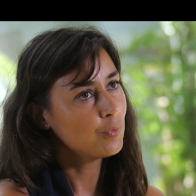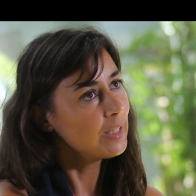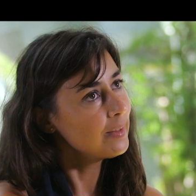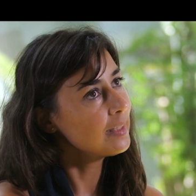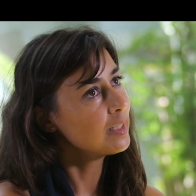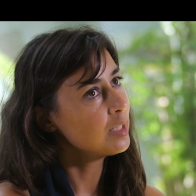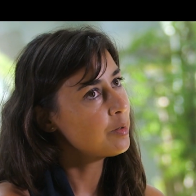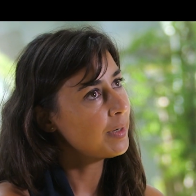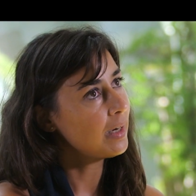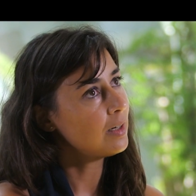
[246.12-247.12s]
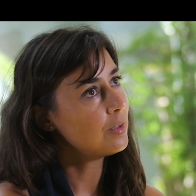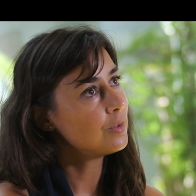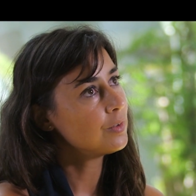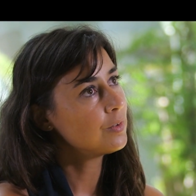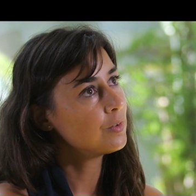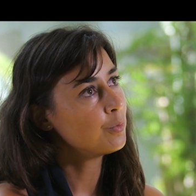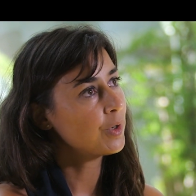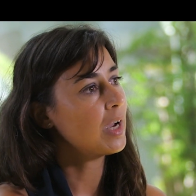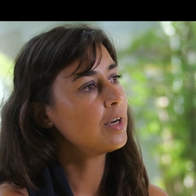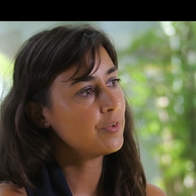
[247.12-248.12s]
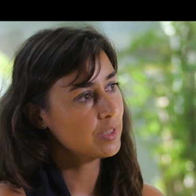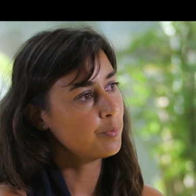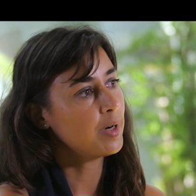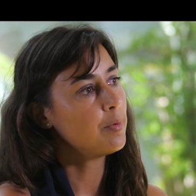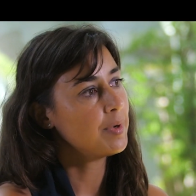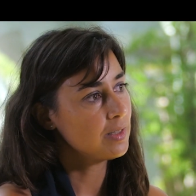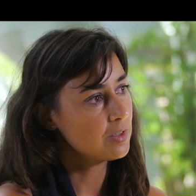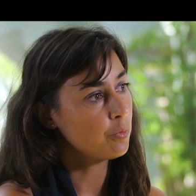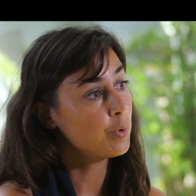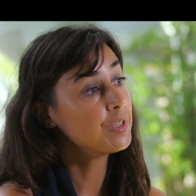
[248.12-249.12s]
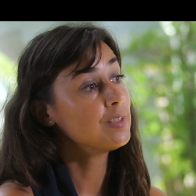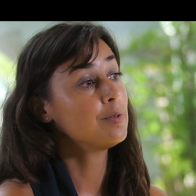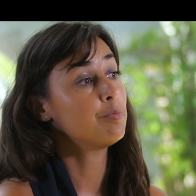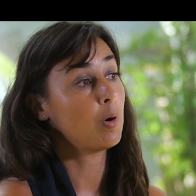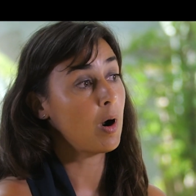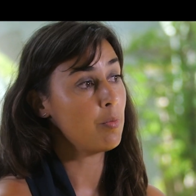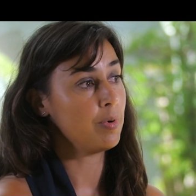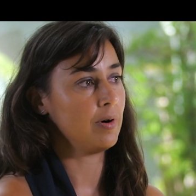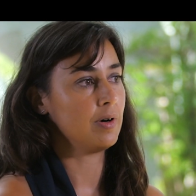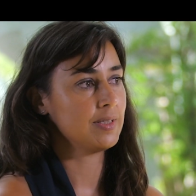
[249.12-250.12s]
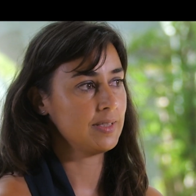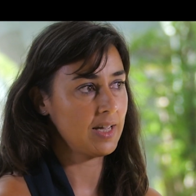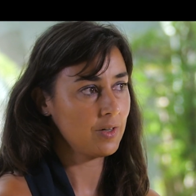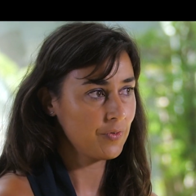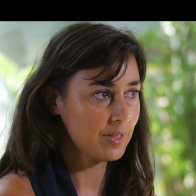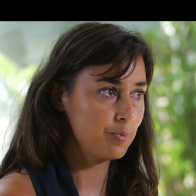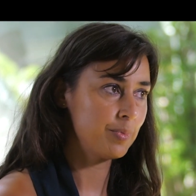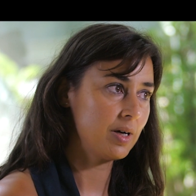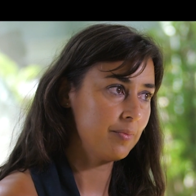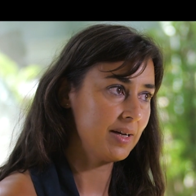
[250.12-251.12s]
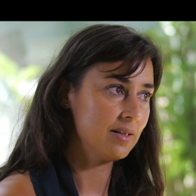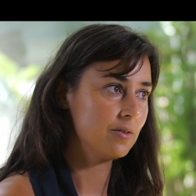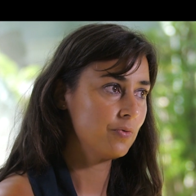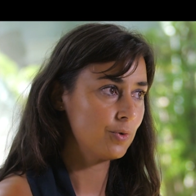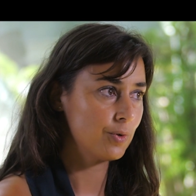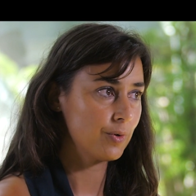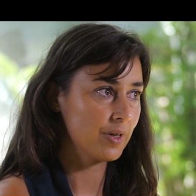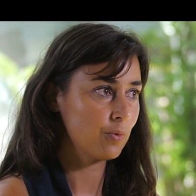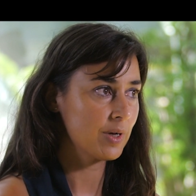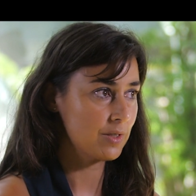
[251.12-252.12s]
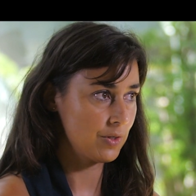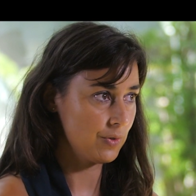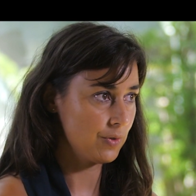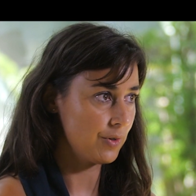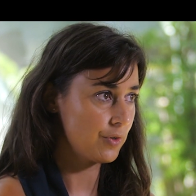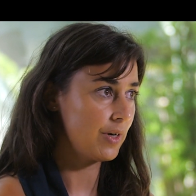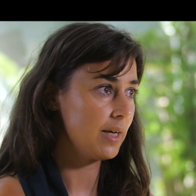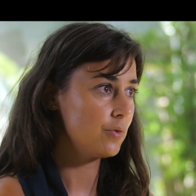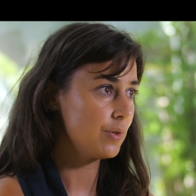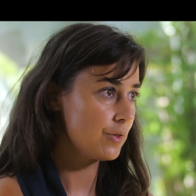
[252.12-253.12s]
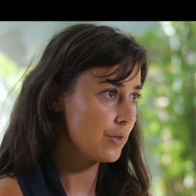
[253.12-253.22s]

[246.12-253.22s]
really thinking about what kind of experiments and what is the proper set of experiments for the questions you're trying to